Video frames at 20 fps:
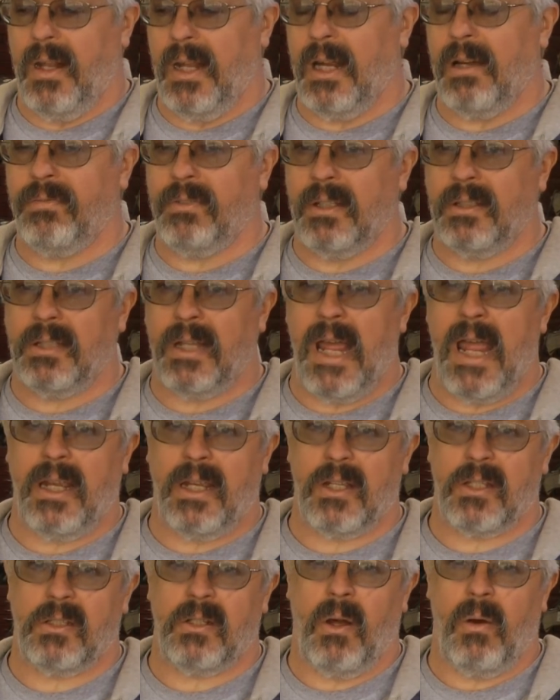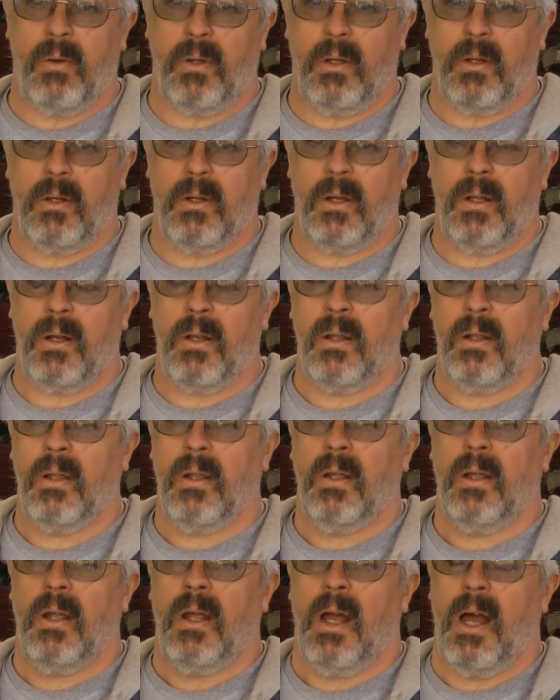If the tank is no good,
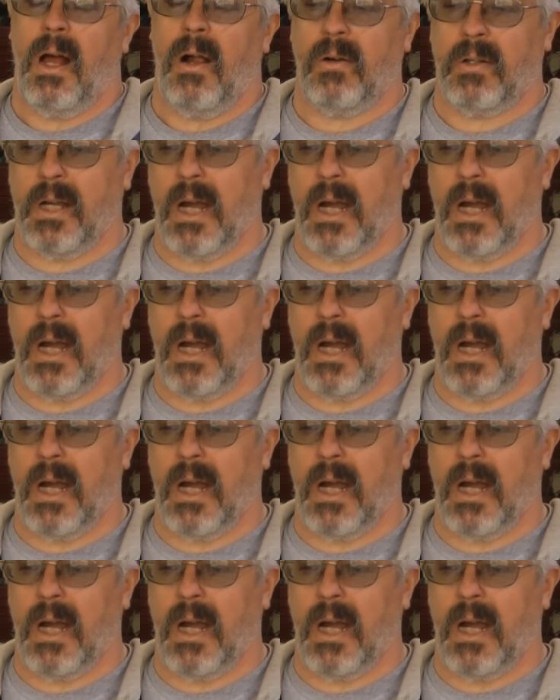I'll